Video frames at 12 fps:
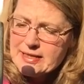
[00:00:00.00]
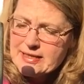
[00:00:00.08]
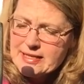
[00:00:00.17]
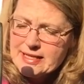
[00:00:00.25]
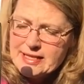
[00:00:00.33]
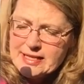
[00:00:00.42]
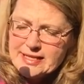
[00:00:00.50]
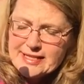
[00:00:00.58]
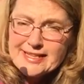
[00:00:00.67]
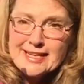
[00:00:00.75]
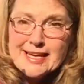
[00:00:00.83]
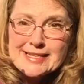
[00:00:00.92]
The
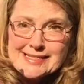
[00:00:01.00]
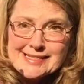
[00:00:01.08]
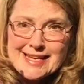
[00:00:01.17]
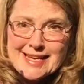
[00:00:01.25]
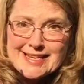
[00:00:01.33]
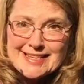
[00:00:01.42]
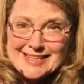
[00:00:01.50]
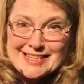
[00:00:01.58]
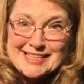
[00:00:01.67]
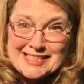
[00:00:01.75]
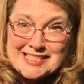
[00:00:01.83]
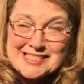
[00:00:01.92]
next thing
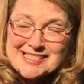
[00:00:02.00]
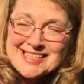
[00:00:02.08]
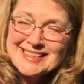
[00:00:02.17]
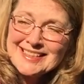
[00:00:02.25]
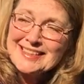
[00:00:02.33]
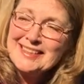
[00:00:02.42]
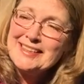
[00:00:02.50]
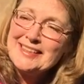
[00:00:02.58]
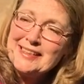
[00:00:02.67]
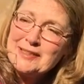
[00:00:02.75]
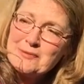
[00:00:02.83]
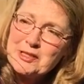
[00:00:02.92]
is
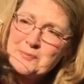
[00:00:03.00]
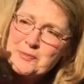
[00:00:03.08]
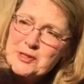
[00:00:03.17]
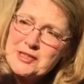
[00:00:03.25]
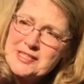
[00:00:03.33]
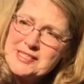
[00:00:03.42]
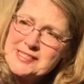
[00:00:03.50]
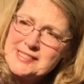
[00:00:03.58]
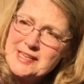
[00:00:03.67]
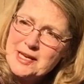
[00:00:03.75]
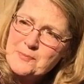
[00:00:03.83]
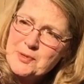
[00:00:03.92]
I'm going to put this
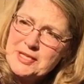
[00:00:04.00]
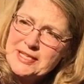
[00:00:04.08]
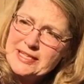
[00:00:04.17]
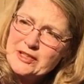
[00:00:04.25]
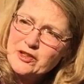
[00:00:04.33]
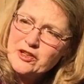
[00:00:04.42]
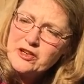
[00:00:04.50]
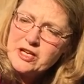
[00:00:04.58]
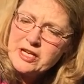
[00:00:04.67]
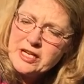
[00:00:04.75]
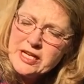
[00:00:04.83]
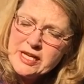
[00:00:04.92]
up here,
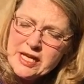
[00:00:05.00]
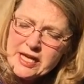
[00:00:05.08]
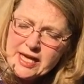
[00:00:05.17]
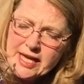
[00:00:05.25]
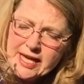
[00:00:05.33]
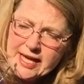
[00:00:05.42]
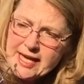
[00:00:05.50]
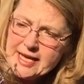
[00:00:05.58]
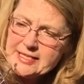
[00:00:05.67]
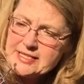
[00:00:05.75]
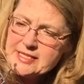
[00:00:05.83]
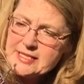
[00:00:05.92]

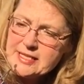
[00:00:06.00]
and